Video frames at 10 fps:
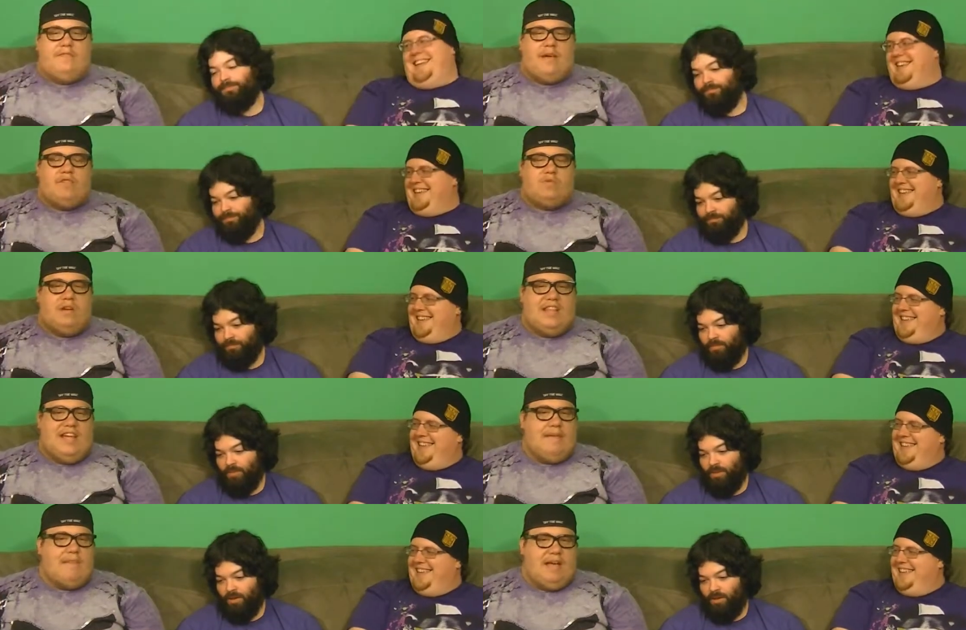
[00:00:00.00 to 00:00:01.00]
Speaker 1: That was one of the
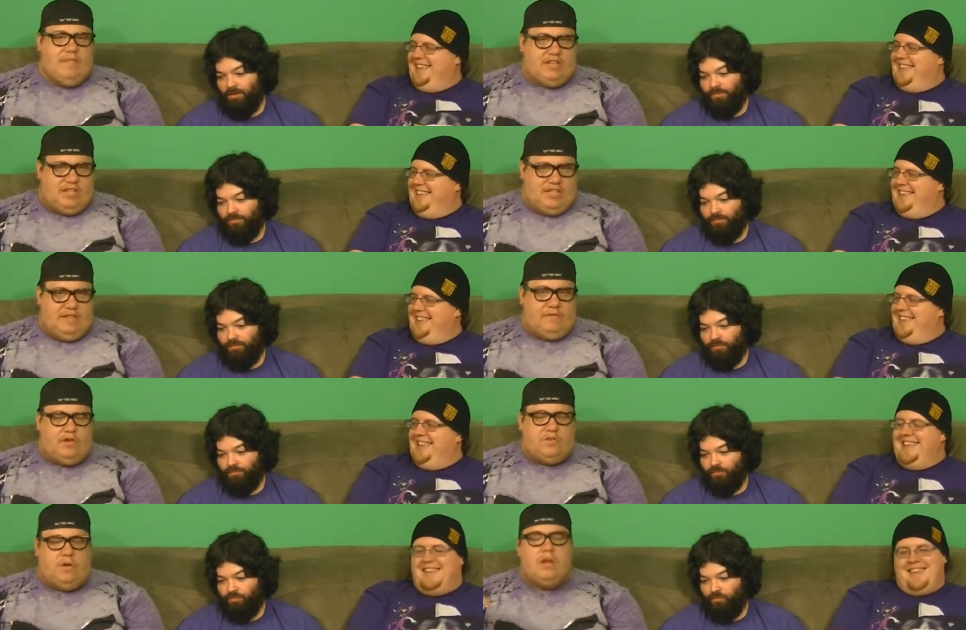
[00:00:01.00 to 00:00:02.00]
Hitman missions in the
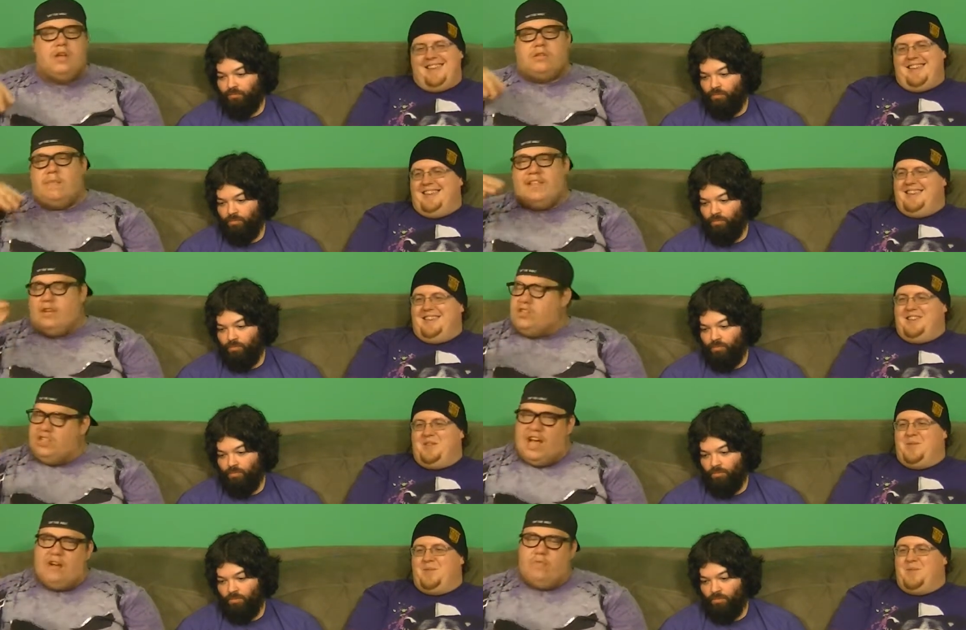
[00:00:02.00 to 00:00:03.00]
first one. So, I mean, there's a
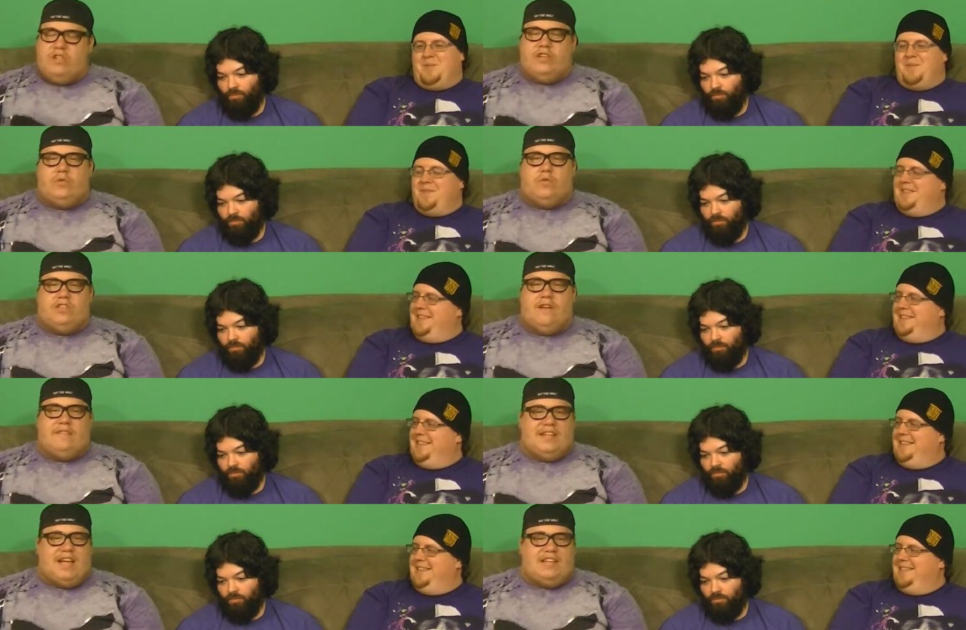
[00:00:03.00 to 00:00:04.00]
lot of really cool
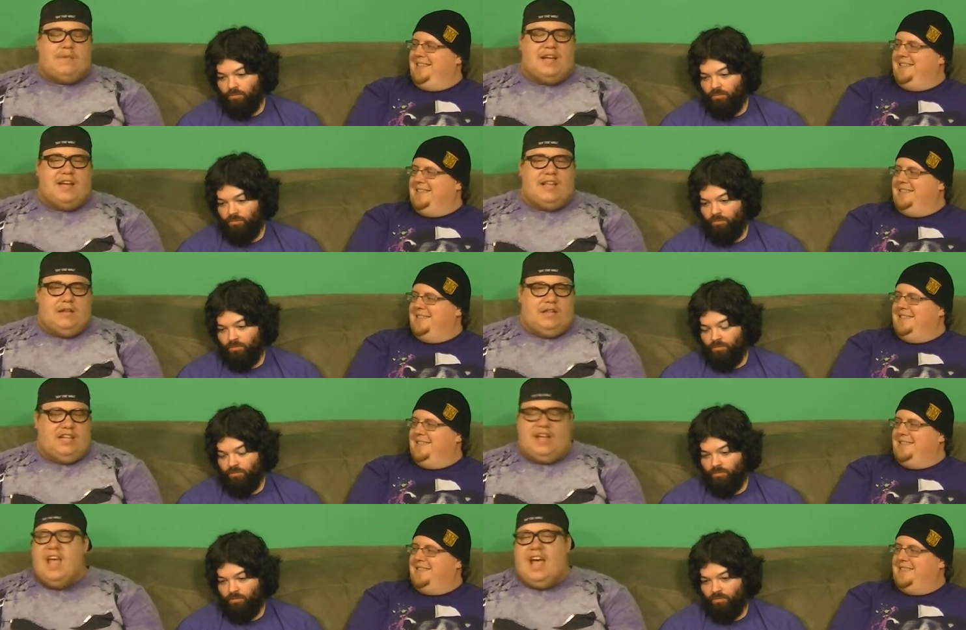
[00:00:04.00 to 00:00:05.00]
stuff that ties back into the other
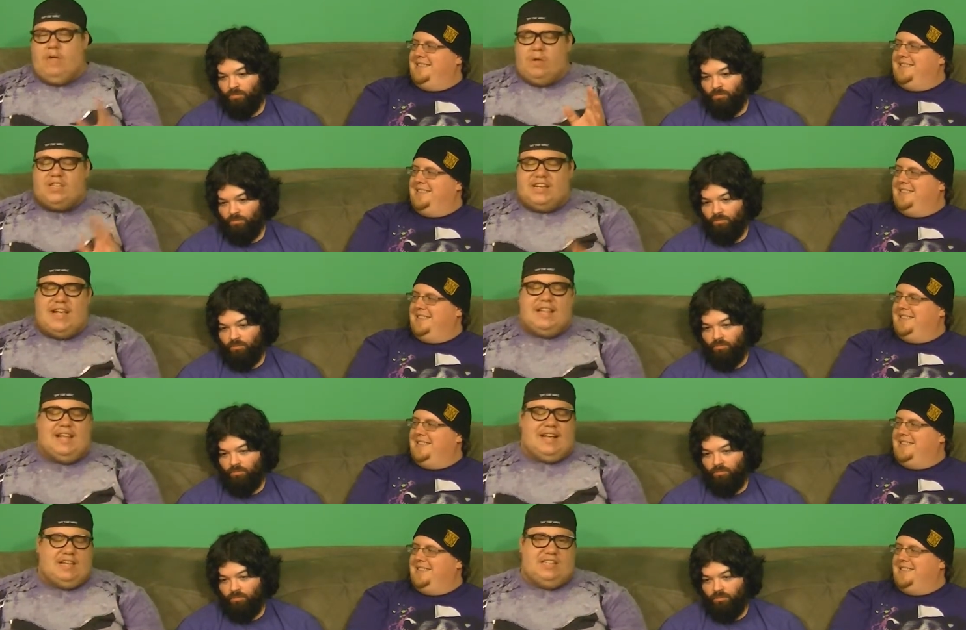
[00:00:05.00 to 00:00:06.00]
thing. And once again,
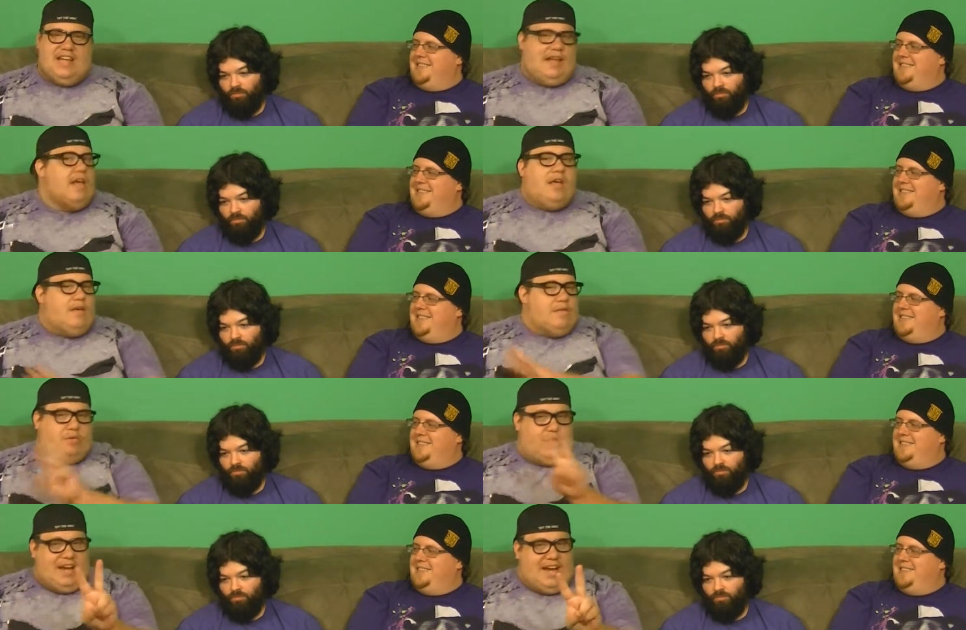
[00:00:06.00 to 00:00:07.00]
like I say,
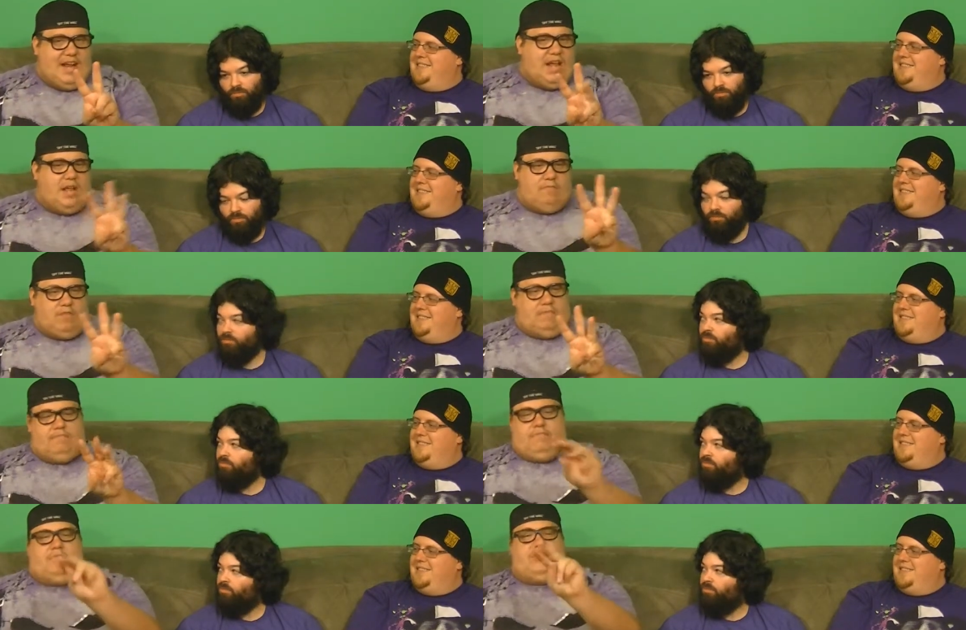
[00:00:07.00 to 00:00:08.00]
three, well,
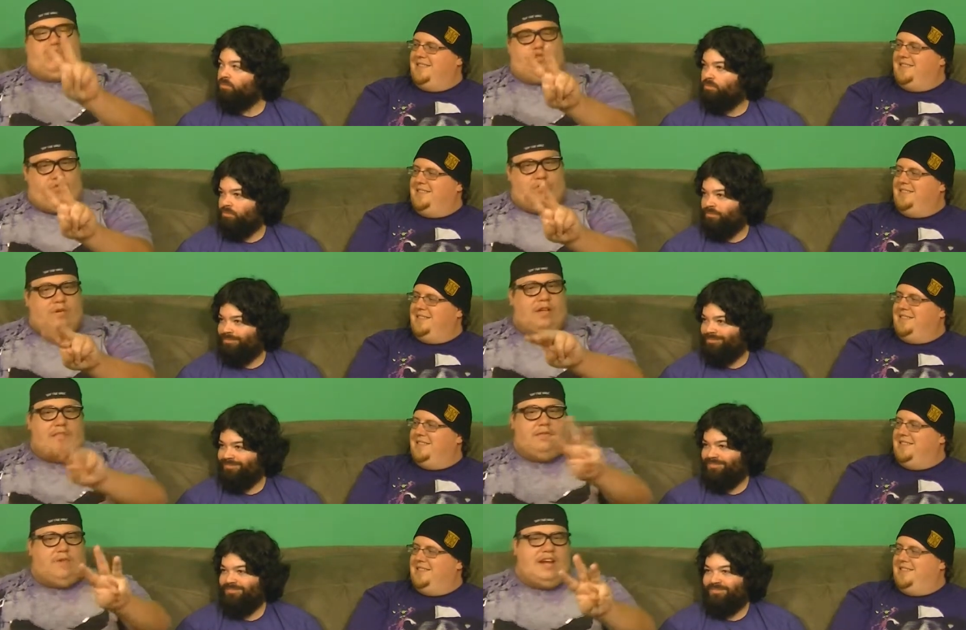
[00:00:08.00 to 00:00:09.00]
two
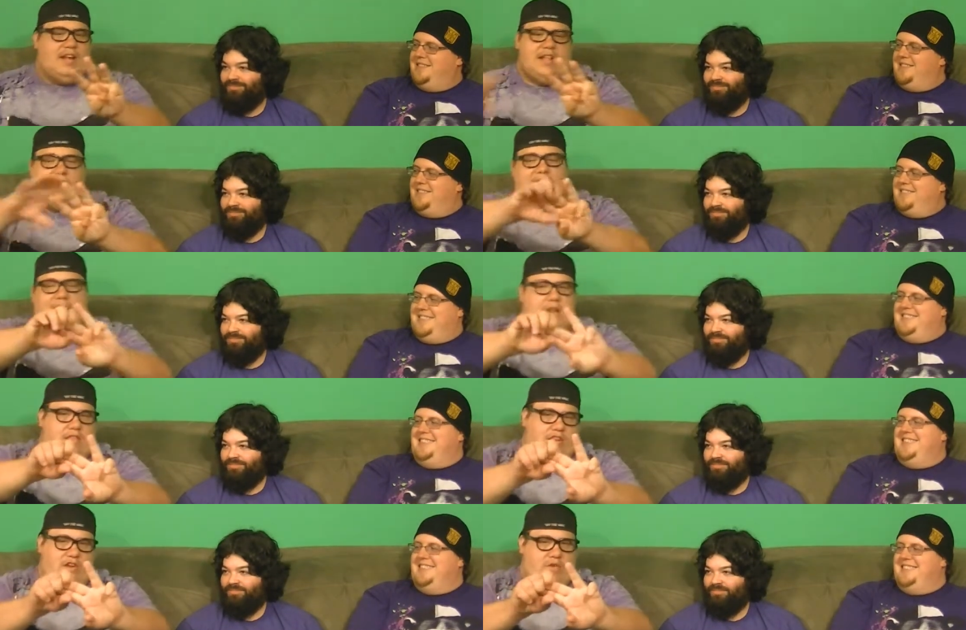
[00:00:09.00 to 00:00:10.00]
and three, they got
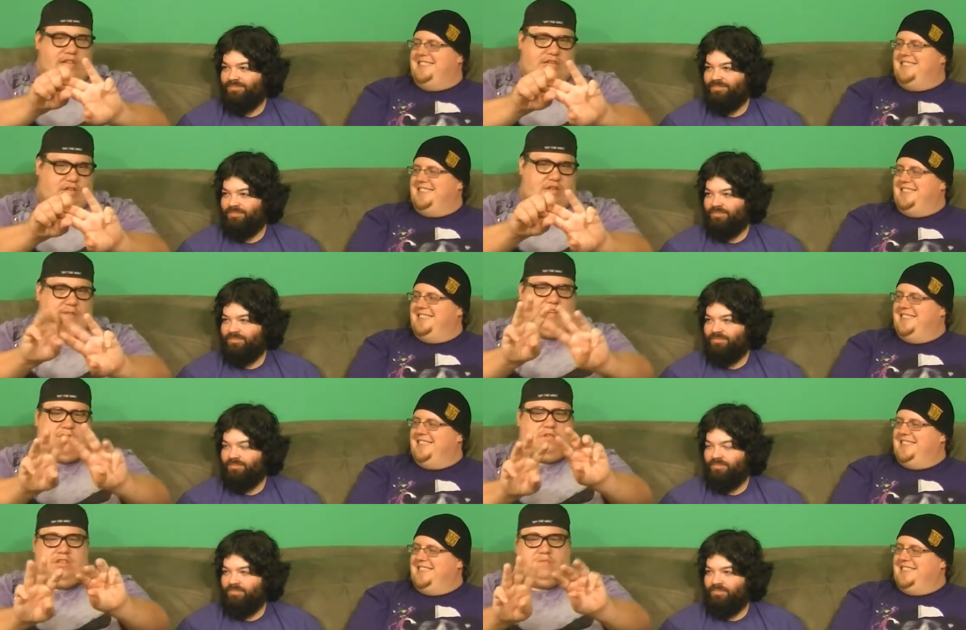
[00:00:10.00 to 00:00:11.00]
nothing to do with each other. They may
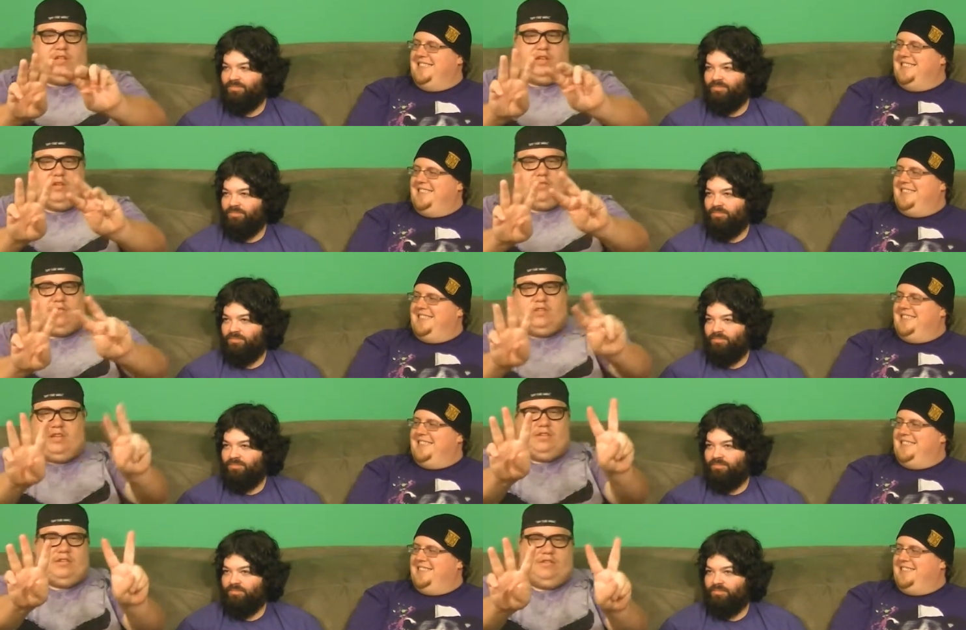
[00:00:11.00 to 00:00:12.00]
as well just be like
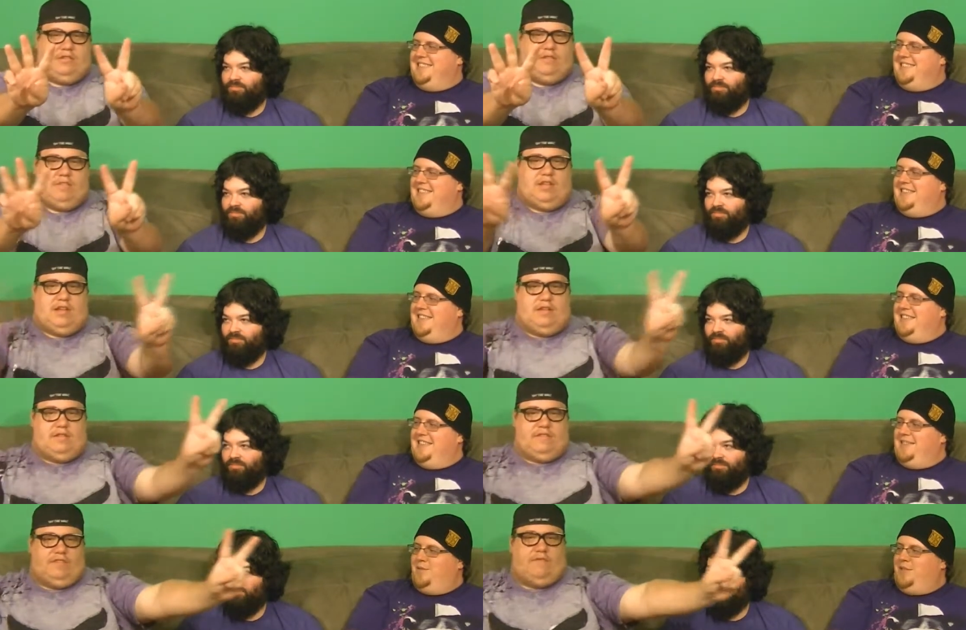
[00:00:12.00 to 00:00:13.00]
this or
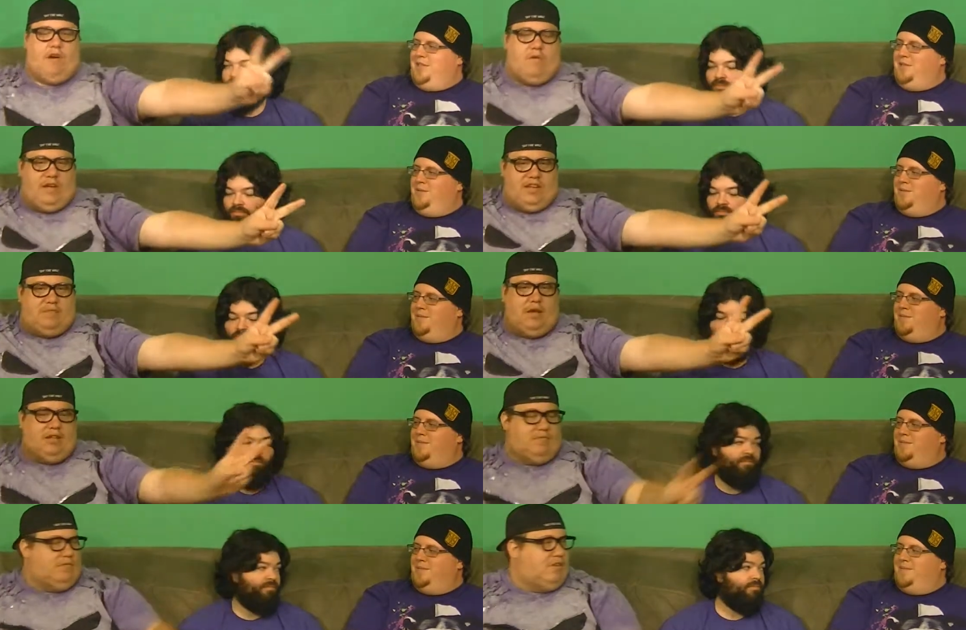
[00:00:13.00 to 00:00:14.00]
something, as what far away as
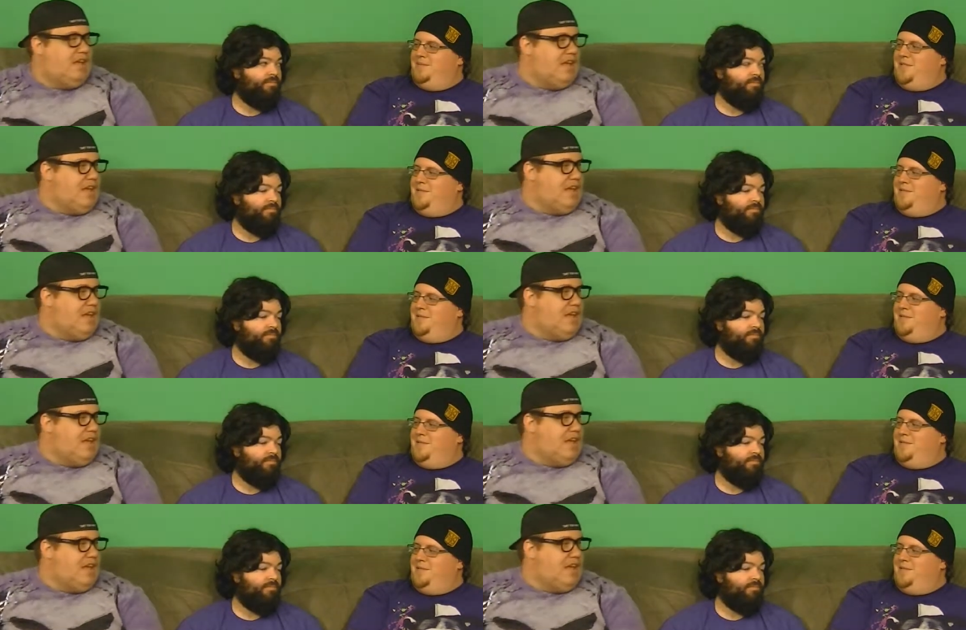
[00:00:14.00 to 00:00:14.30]
possible.